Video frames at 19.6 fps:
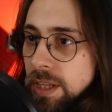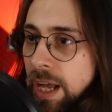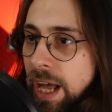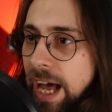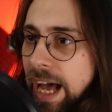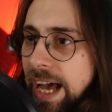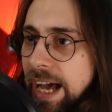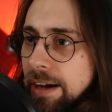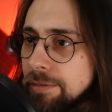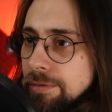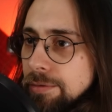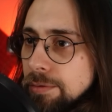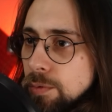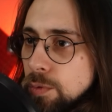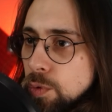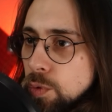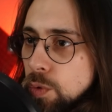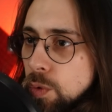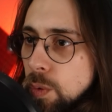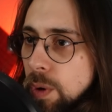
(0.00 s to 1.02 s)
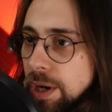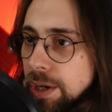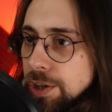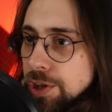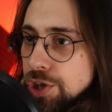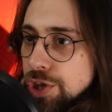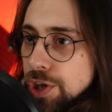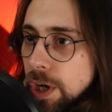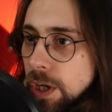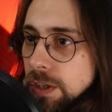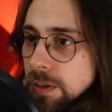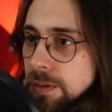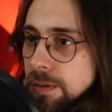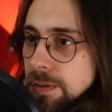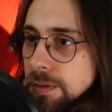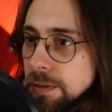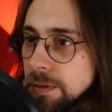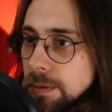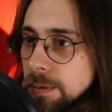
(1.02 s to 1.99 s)
I have one
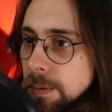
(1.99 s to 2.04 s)
shot.